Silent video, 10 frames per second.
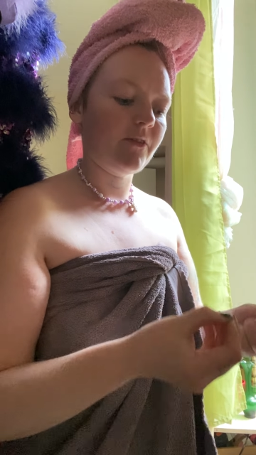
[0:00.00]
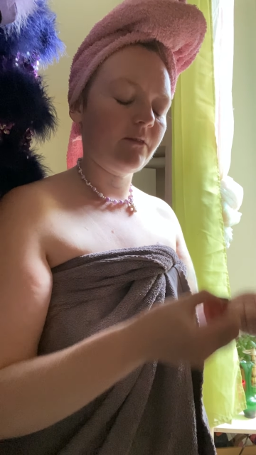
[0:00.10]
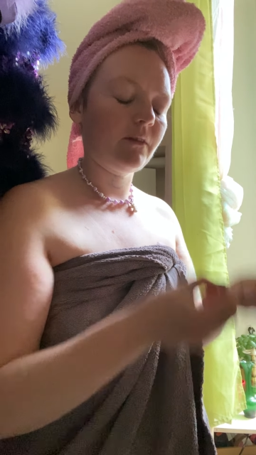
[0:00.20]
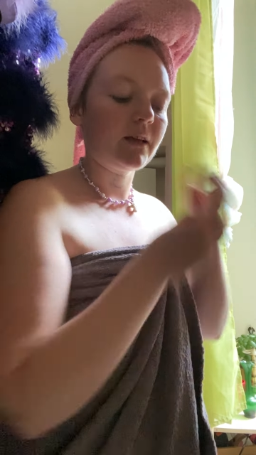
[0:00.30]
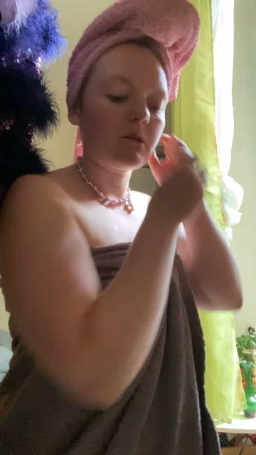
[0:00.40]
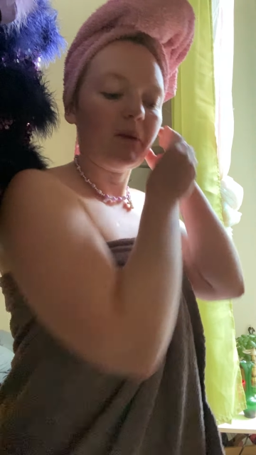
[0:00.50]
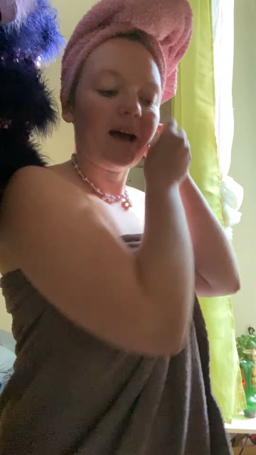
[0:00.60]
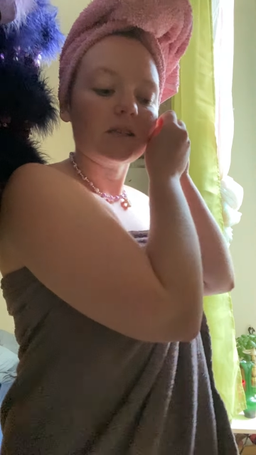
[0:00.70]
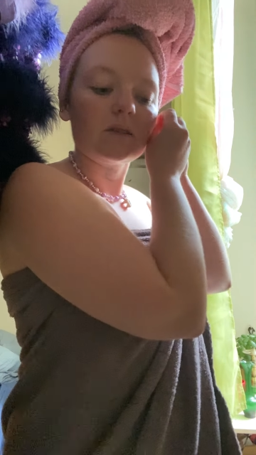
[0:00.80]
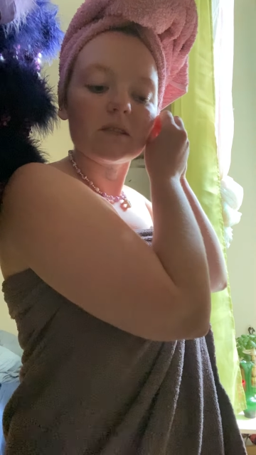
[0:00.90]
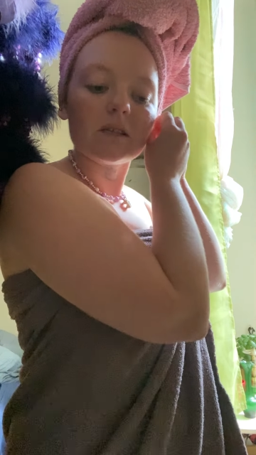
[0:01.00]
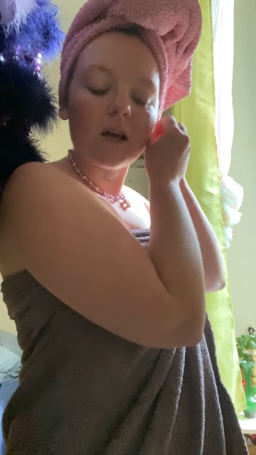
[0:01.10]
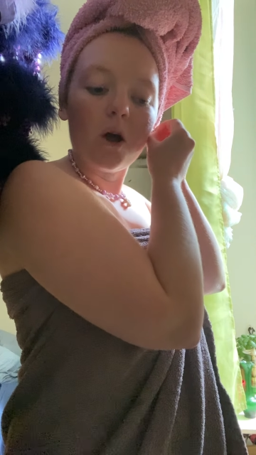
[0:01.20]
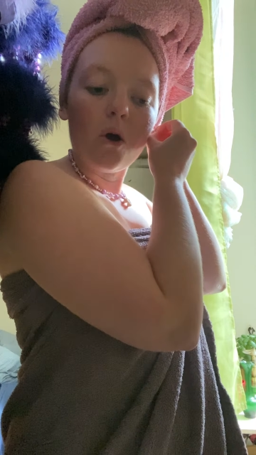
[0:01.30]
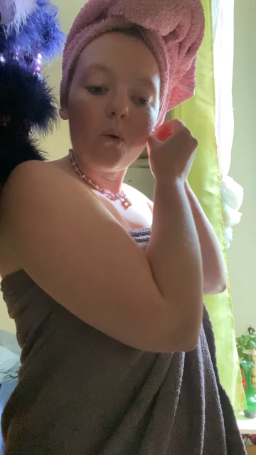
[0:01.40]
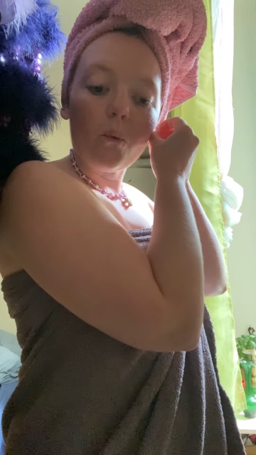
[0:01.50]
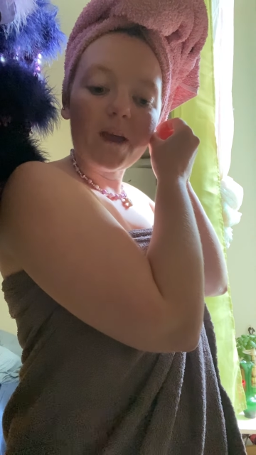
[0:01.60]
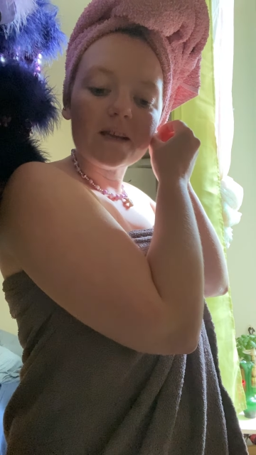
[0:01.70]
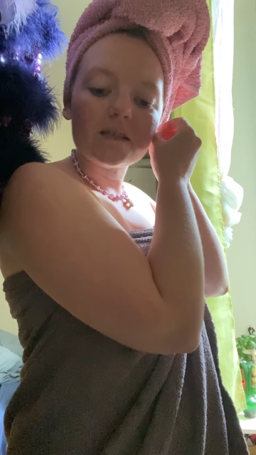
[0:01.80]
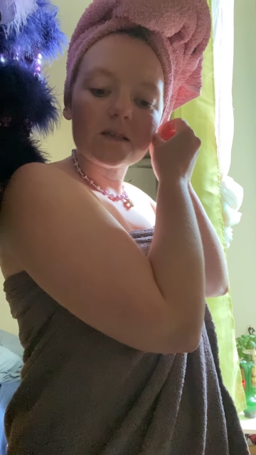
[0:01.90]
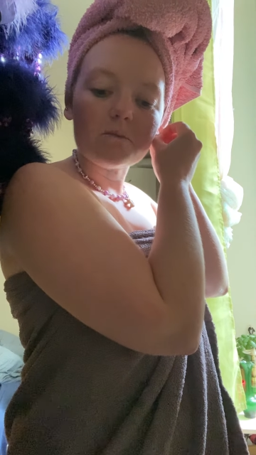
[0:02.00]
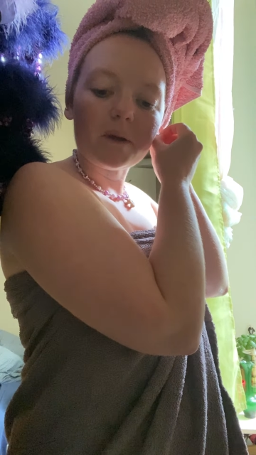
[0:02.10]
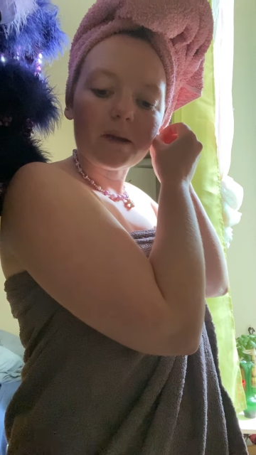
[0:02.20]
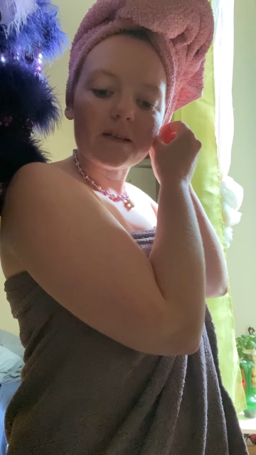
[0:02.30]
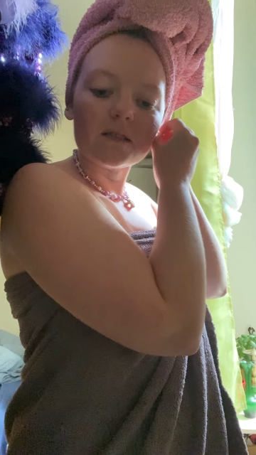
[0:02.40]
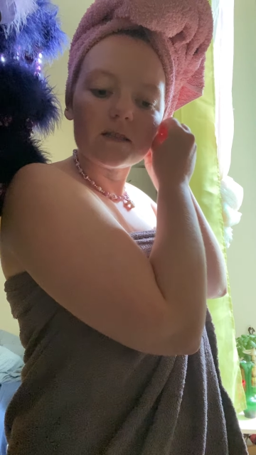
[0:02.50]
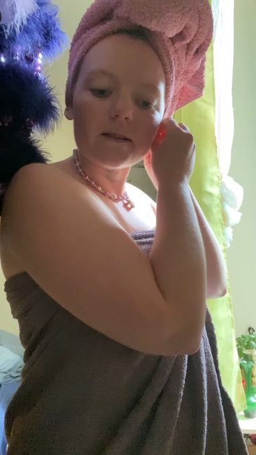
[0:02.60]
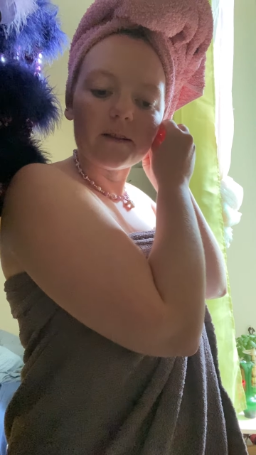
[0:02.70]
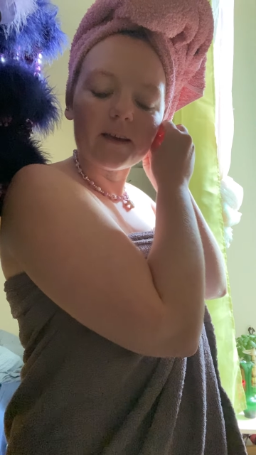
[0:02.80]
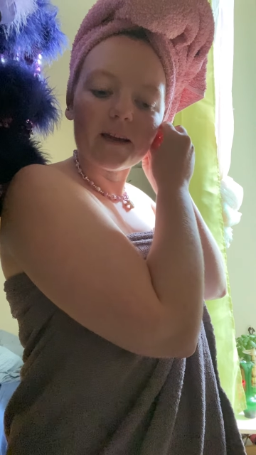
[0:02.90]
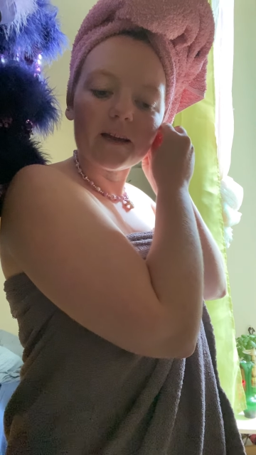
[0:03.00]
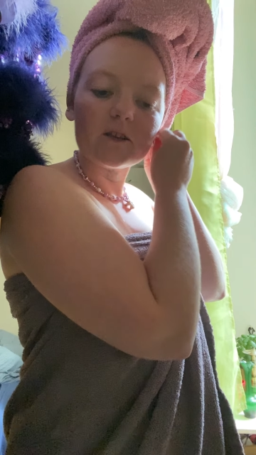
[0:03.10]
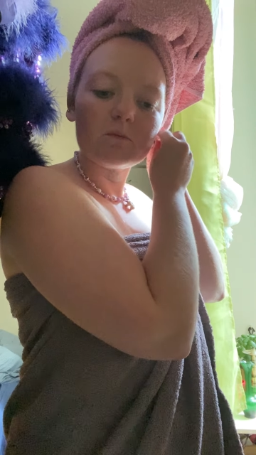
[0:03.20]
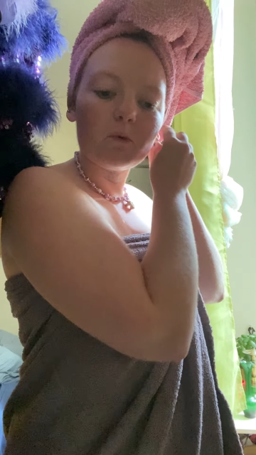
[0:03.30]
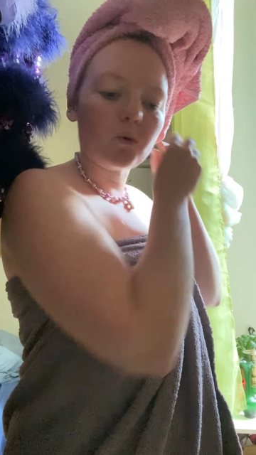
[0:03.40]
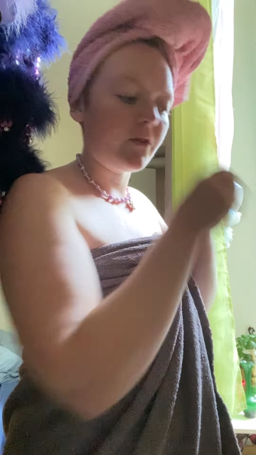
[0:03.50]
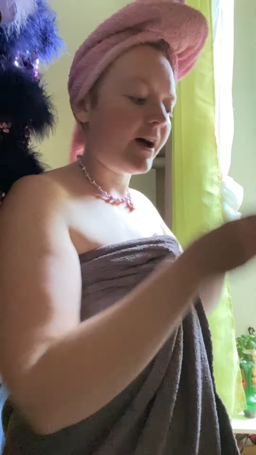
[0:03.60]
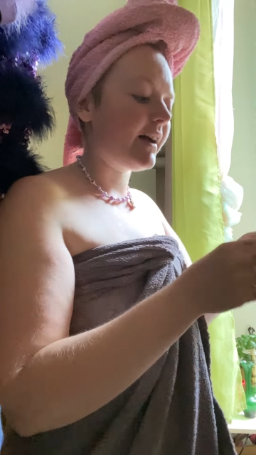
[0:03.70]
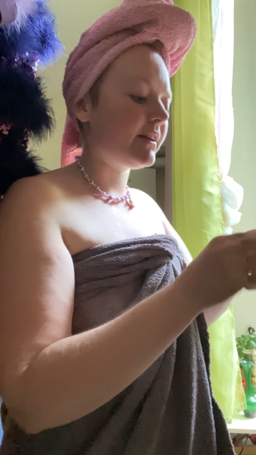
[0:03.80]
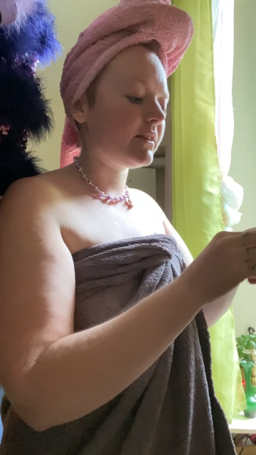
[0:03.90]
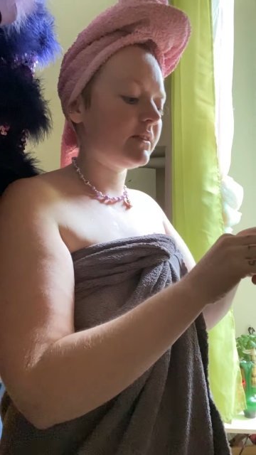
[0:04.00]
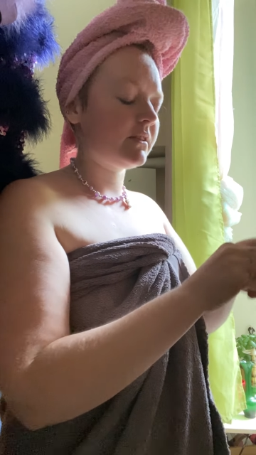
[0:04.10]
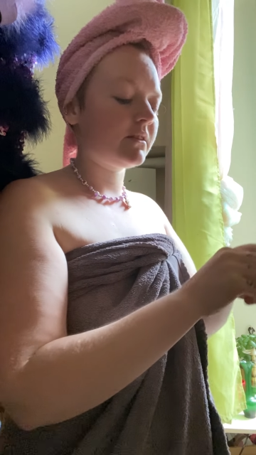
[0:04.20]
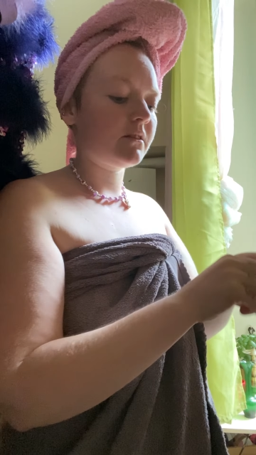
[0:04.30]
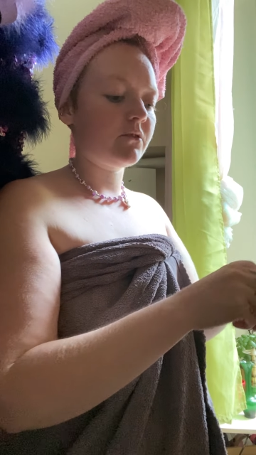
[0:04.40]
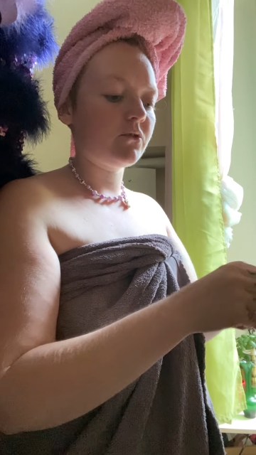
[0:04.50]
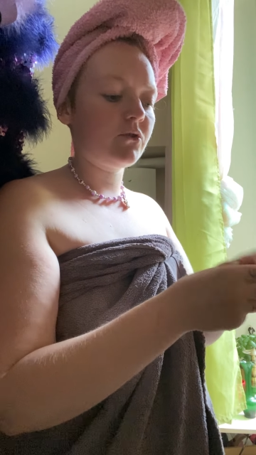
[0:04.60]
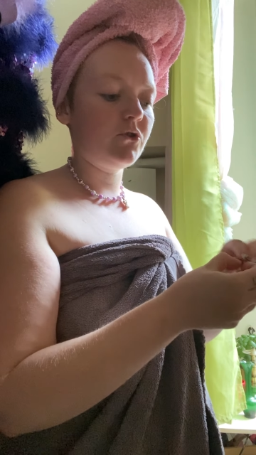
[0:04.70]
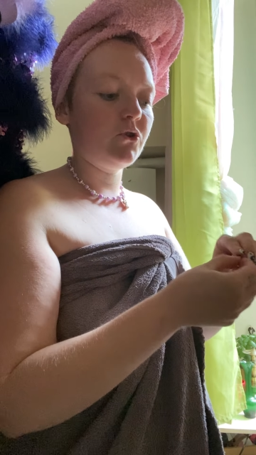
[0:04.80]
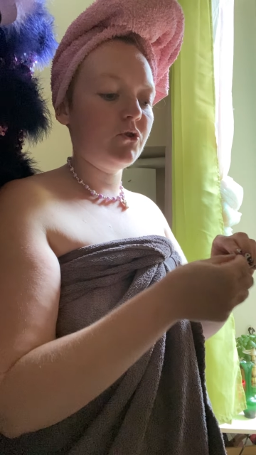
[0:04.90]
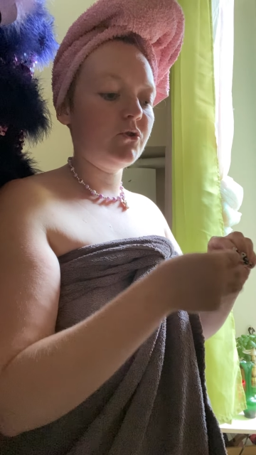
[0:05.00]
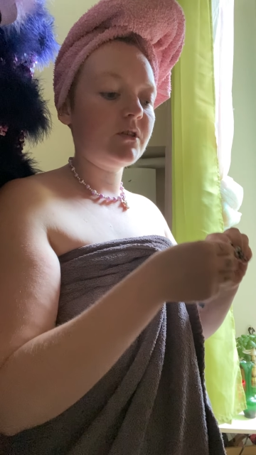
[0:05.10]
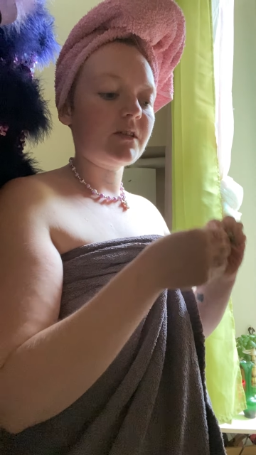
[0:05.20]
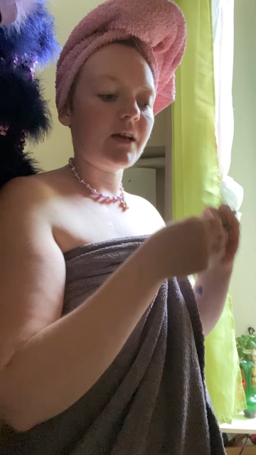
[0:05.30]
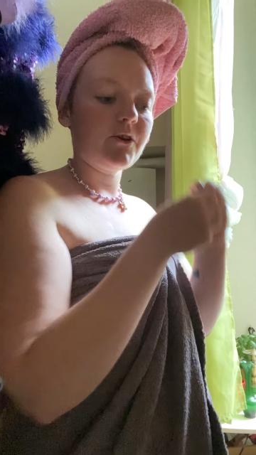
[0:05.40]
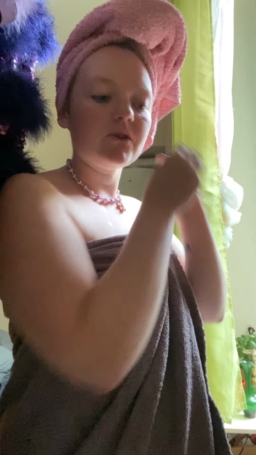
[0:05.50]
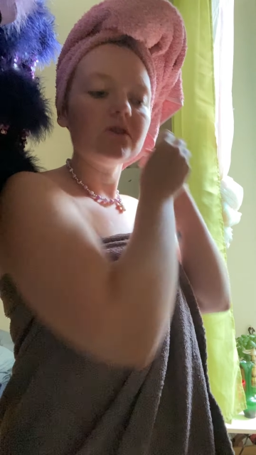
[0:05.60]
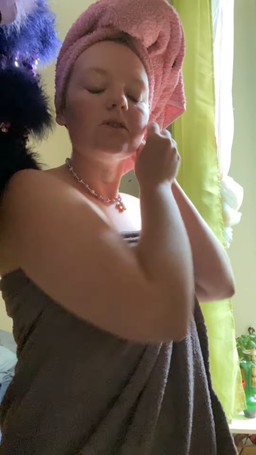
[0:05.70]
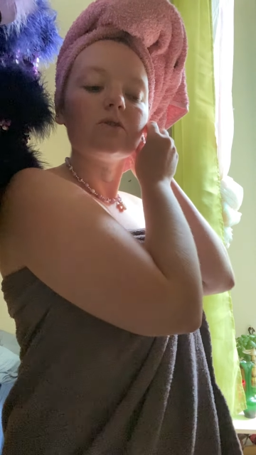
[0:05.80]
And like the best way to begin to like explore that is through sound.